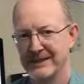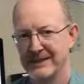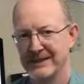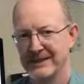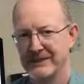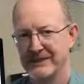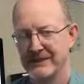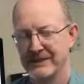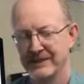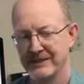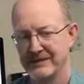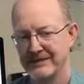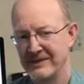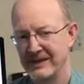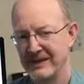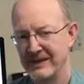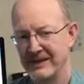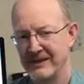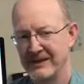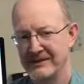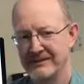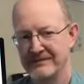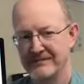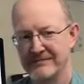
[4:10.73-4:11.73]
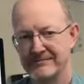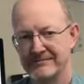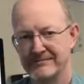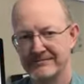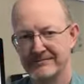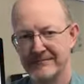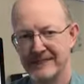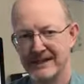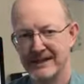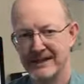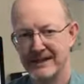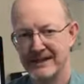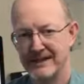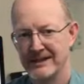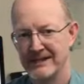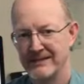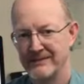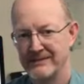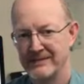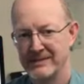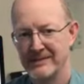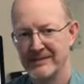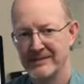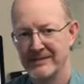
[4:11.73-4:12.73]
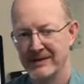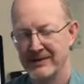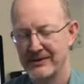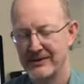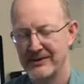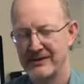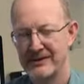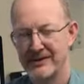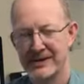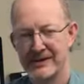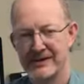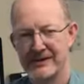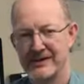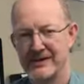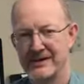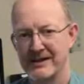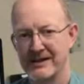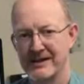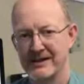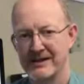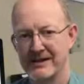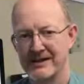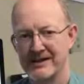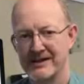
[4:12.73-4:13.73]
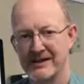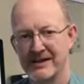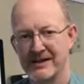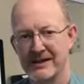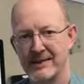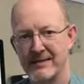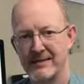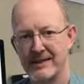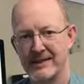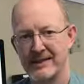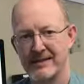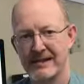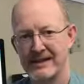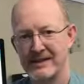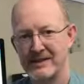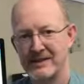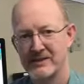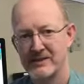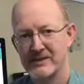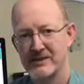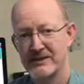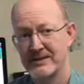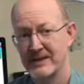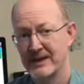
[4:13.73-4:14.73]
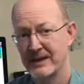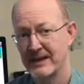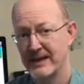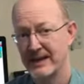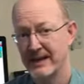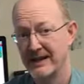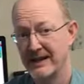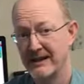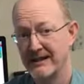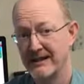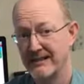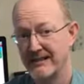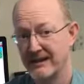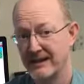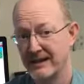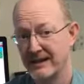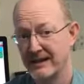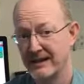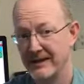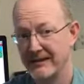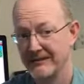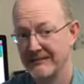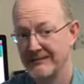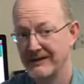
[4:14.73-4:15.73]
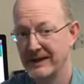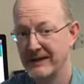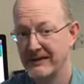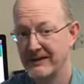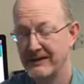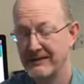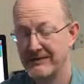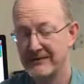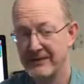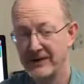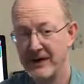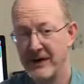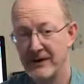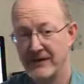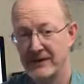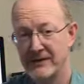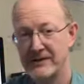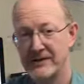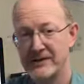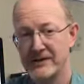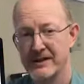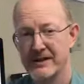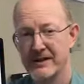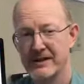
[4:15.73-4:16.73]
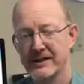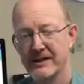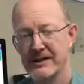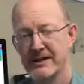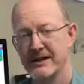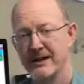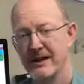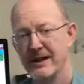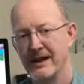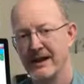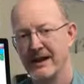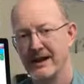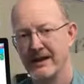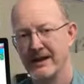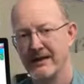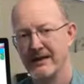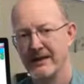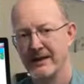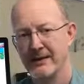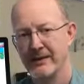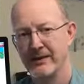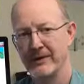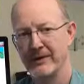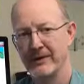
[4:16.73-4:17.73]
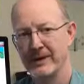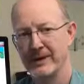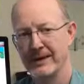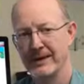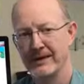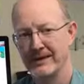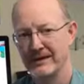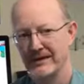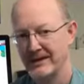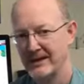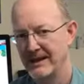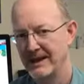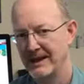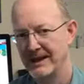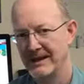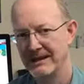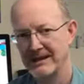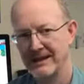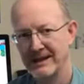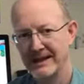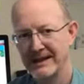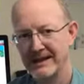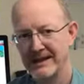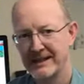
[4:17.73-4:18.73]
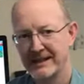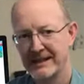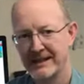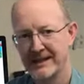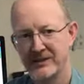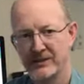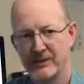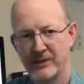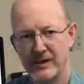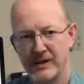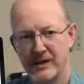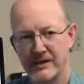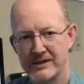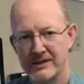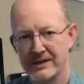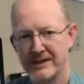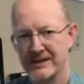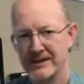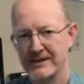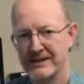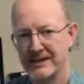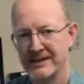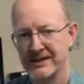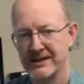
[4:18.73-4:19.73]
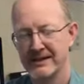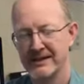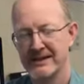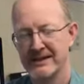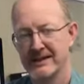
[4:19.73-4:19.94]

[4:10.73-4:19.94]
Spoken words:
We've done some other just celebrity mazes. We've done like founding fathers that will get like Lincoln, Washington.